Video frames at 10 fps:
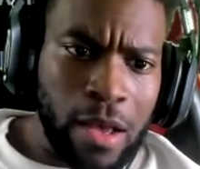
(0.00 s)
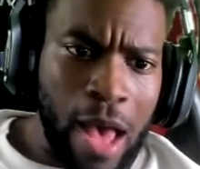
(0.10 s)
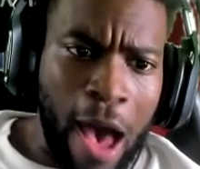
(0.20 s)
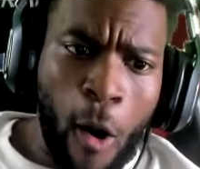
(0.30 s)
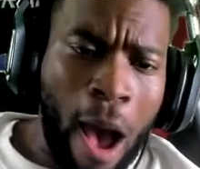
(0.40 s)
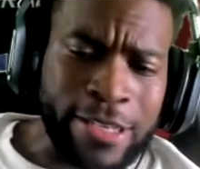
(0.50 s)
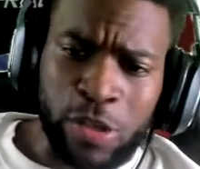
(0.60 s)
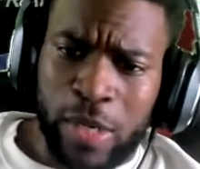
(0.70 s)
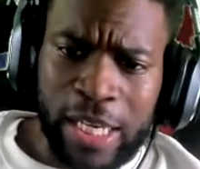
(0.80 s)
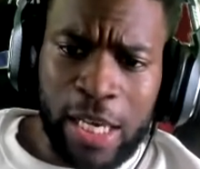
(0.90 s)
oh, I just
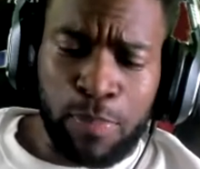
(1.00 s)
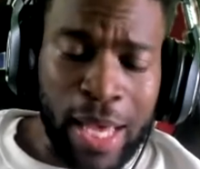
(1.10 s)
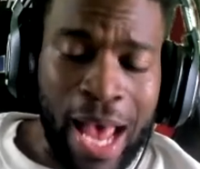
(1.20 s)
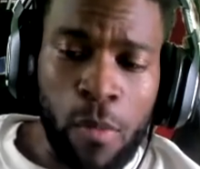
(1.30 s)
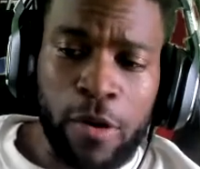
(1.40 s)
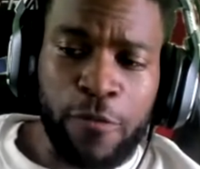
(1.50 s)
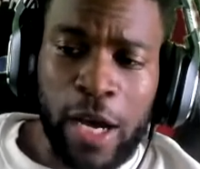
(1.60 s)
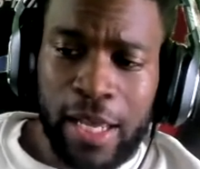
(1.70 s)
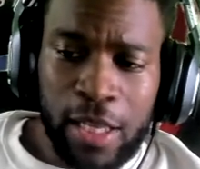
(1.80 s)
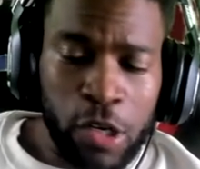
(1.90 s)
want to keep playing.
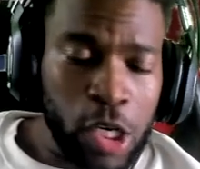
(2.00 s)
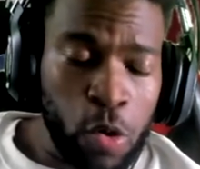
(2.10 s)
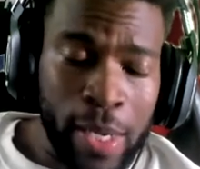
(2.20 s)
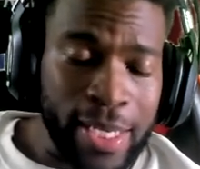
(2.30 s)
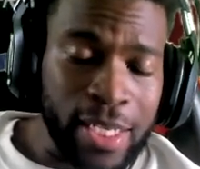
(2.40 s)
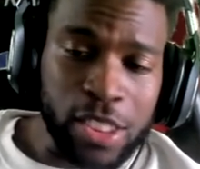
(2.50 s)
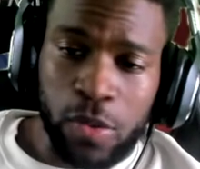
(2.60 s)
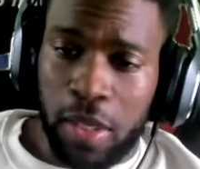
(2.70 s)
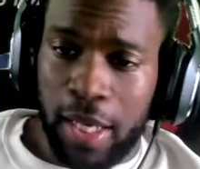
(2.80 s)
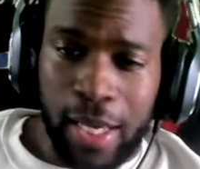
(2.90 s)
And Larry quit and then sue
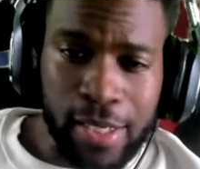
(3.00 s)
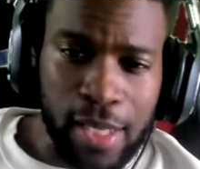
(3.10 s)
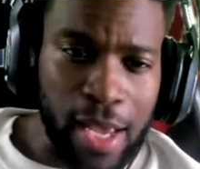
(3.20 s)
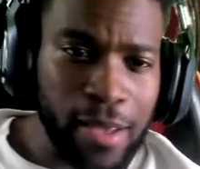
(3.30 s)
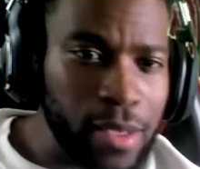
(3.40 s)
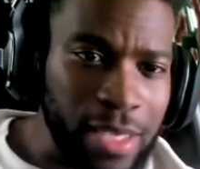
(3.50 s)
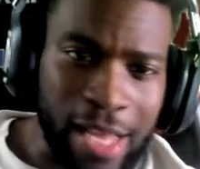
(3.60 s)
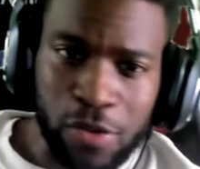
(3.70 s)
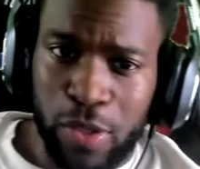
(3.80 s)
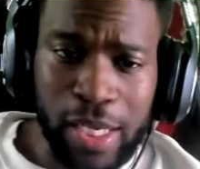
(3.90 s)
the league, because, like,
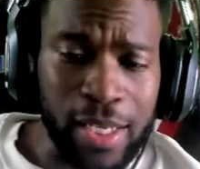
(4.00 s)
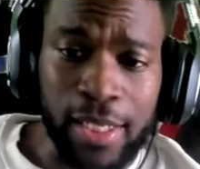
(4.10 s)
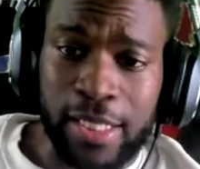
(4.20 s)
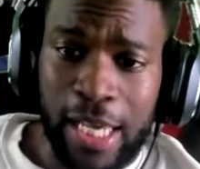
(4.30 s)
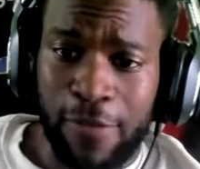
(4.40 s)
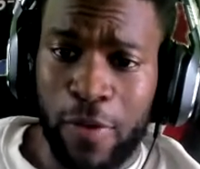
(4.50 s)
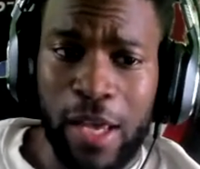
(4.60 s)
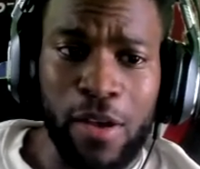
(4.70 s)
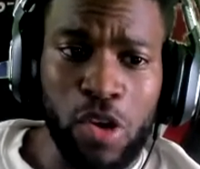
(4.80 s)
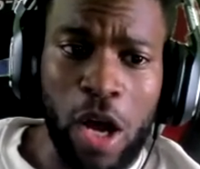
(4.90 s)
that's ridiculous.
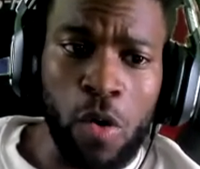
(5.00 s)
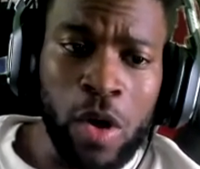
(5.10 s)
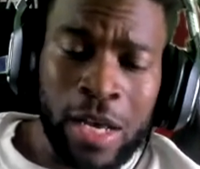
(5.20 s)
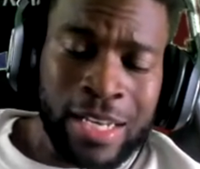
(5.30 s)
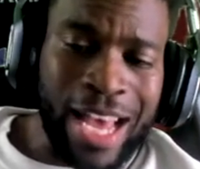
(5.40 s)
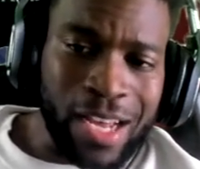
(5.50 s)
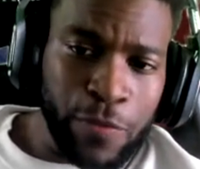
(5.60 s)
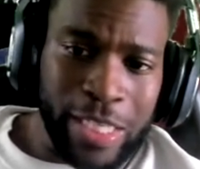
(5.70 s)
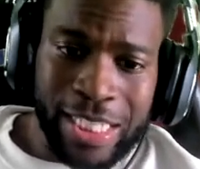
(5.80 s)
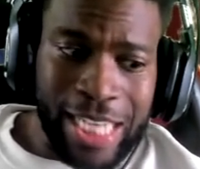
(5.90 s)
If you know, that could
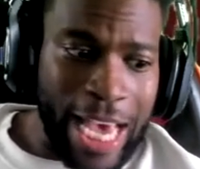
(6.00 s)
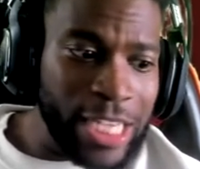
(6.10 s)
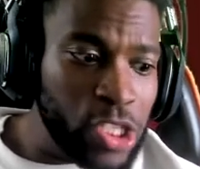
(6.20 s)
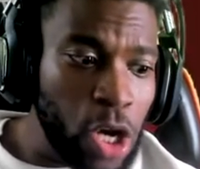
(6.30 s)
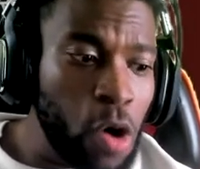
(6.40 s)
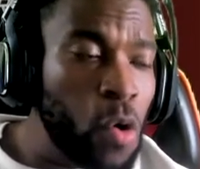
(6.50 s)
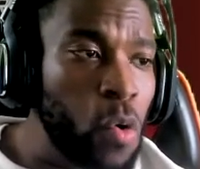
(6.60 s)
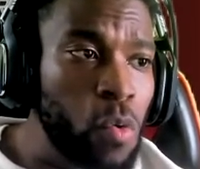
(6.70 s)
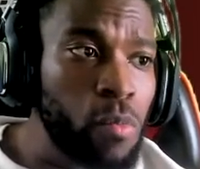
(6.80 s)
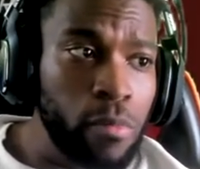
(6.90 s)
really change your
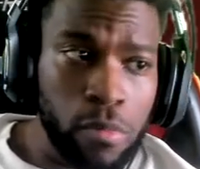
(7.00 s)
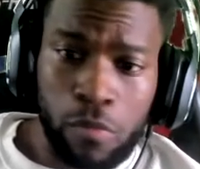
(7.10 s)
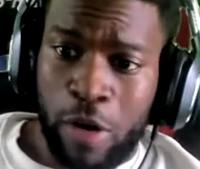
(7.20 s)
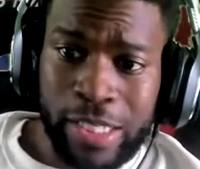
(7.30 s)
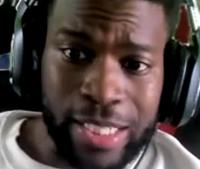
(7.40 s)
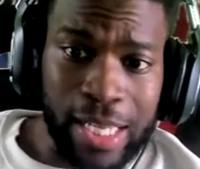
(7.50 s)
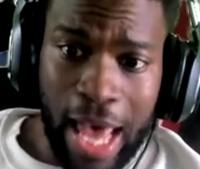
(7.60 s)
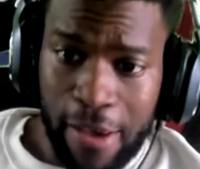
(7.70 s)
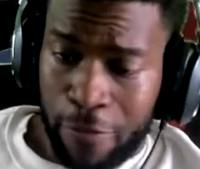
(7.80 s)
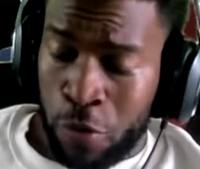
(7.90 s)
whole rest of your
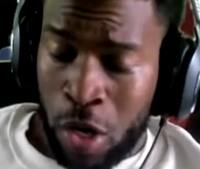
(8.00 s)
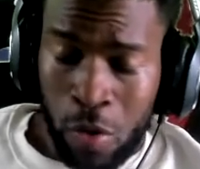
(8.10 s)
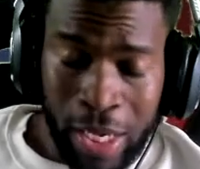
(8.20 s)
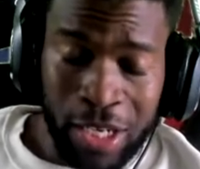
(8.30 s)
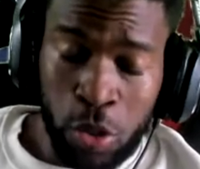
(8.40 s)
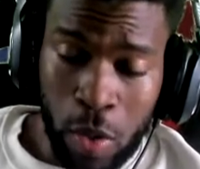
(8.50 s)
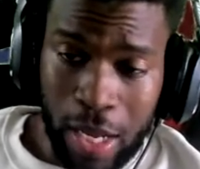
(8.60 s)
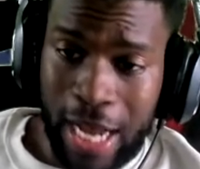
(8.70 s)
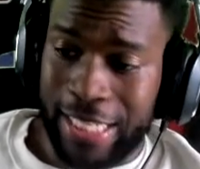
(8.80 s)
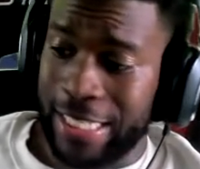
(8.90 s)
life, you know, getting two
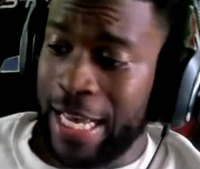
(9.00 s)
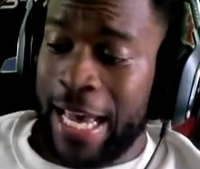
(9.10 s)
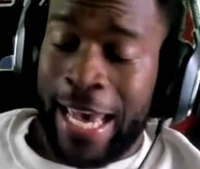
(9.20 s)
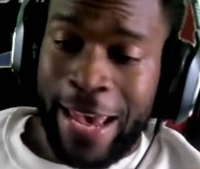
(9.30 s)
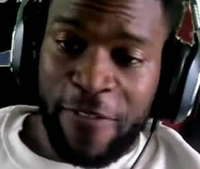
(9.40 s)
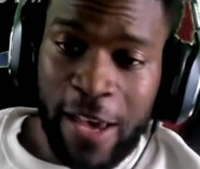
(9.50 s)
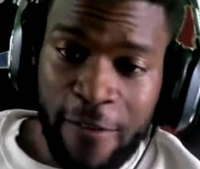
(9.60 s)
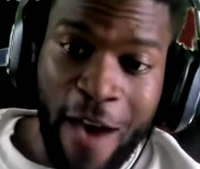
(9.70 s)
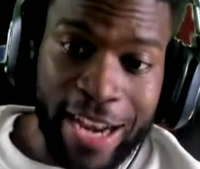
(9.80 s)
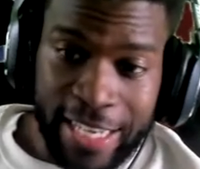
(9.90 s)
concussions. If he in
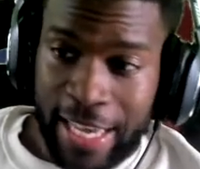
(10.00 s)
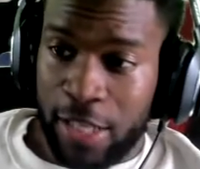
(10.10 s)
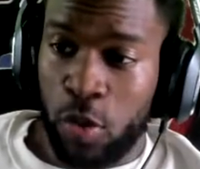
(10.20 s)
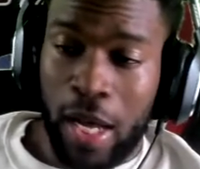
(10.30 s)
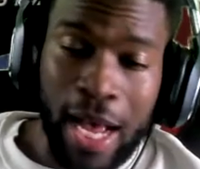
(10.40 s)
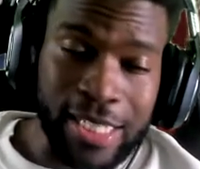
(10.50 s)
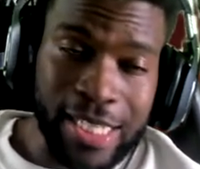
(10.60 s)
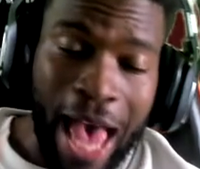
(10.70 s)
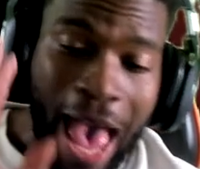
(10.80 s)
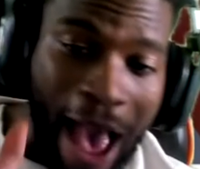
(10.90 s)
fact did get two concussions,
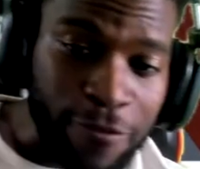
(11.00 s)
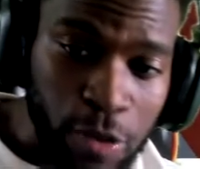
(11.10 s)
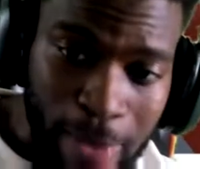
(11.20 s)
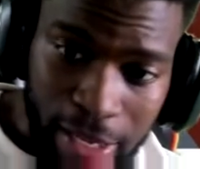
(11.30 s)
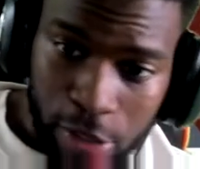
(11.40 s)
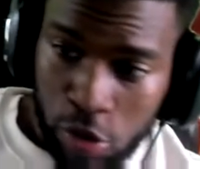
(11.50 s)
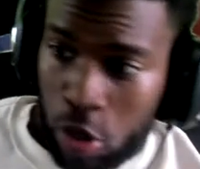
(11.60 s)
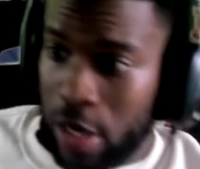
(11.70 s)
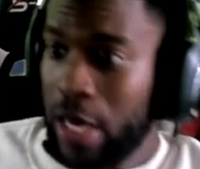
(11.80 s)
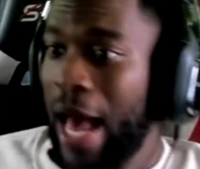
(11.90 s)
I have to make sure
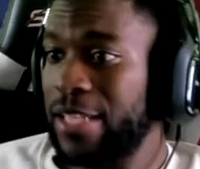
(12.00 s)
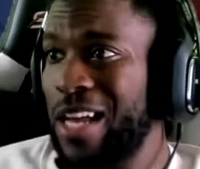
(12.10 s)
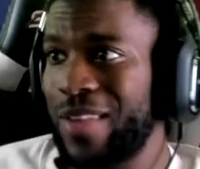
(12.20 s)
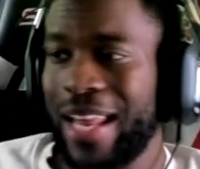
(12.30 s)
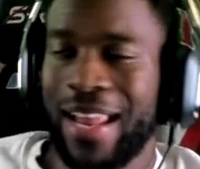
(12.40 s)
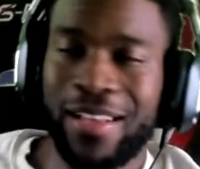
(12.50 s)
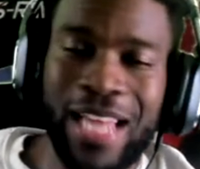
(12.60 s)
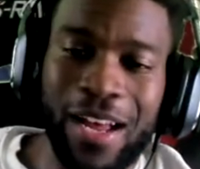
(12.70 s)
you guys know that it's not